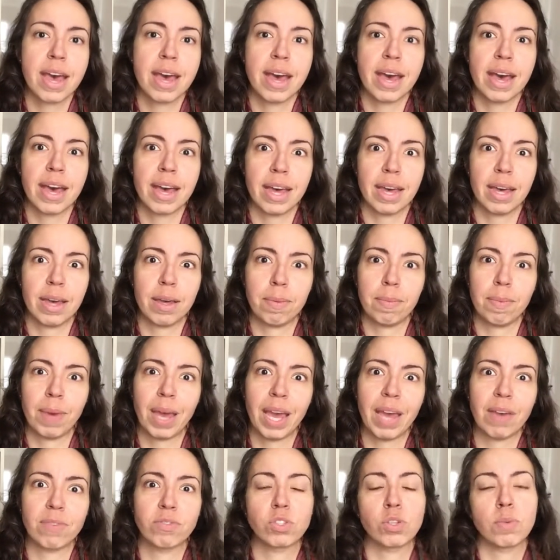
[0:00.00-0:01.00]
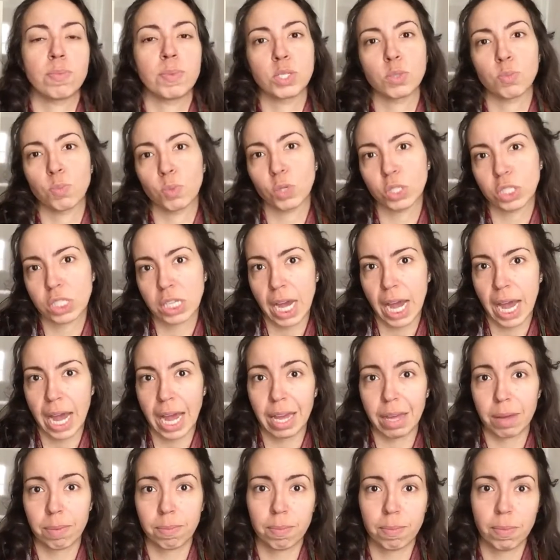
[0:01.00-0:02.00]
I have so much more
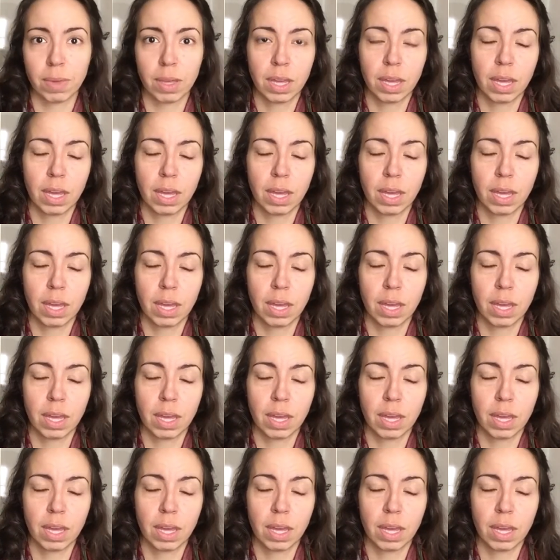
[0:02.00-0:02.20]
time.